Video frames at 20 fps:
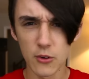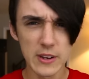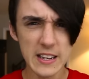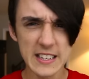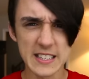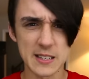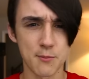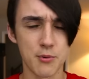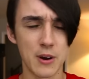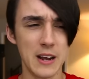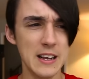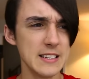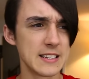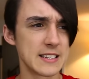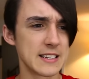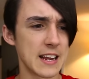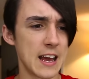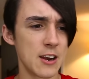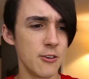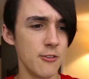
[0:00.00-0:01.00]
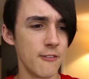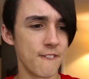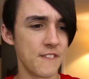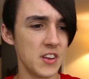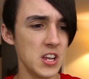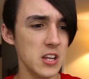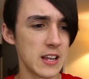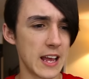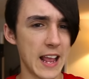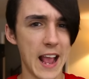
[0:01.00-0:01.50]
Really surprised. I don't
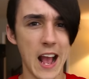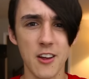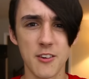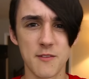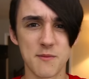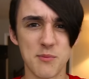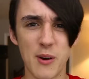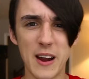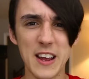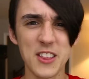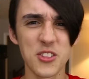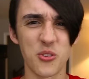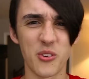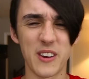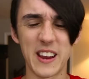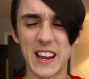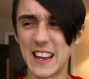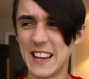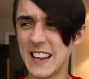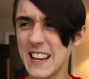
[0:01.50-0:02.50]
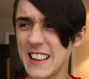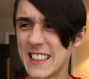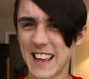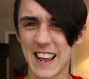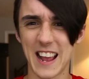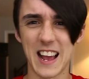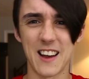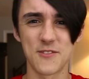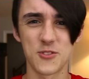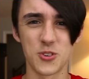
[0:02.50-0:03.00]
feel like out of breath or
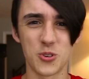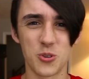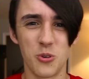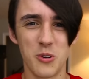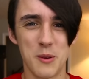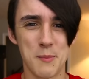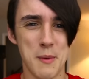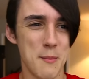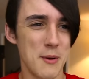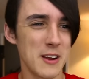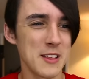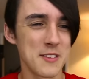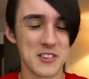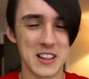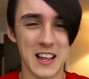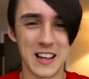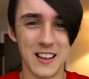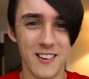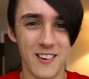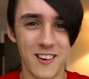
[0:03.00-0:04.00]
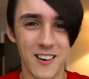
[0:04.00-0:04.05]
anything after holding my breath for that